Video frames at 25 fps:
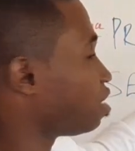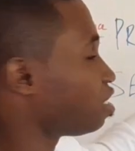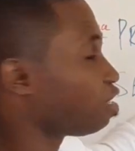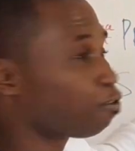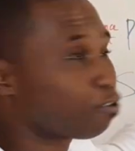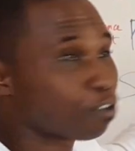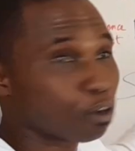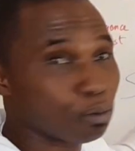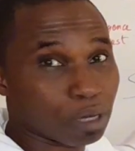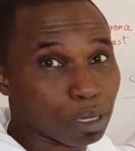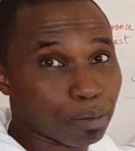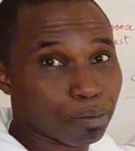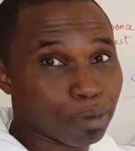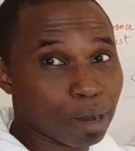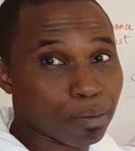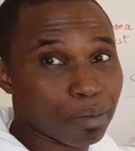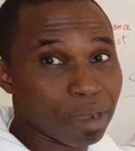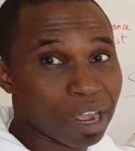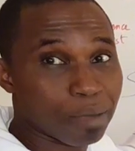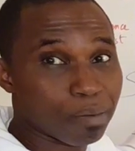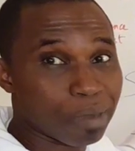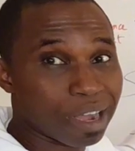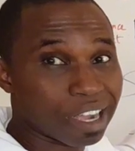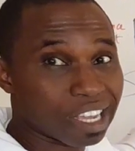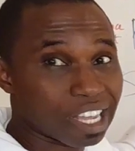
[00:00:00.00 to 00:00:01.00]
Is it from the
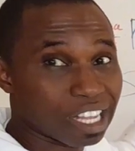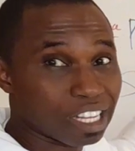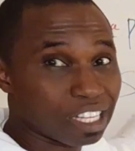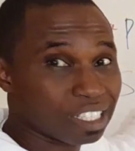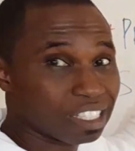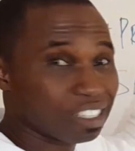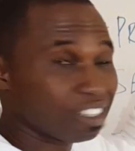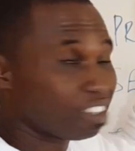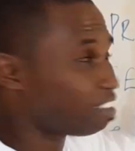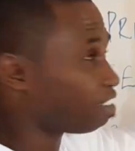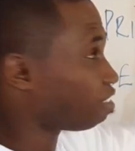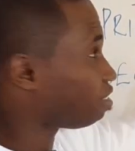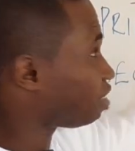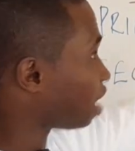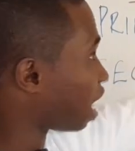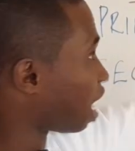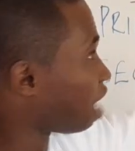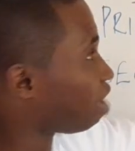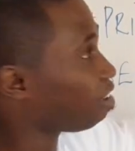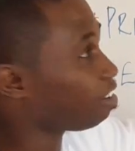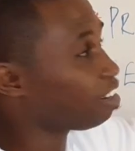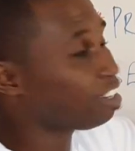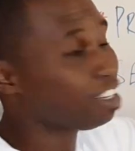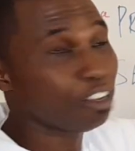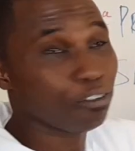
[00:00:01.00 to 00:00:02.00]
primary market,
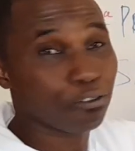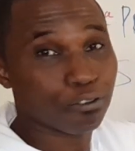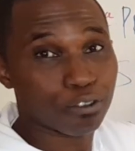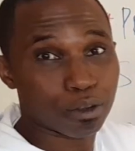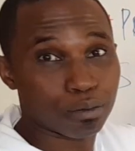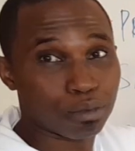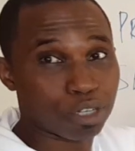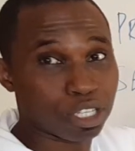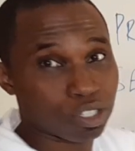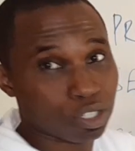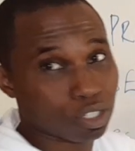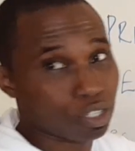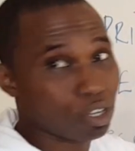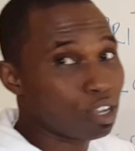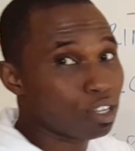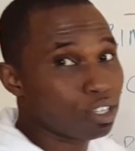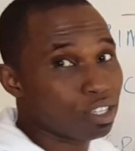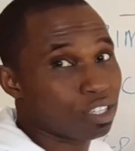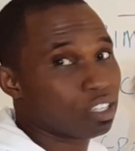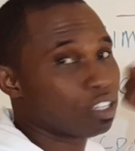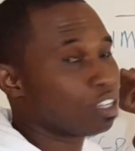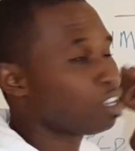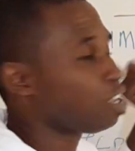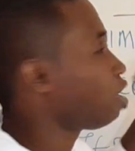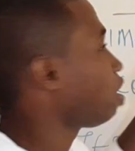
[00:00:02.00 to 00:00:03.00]
directly from the
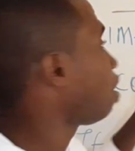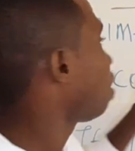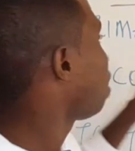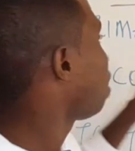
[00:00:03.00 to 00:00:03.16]
source?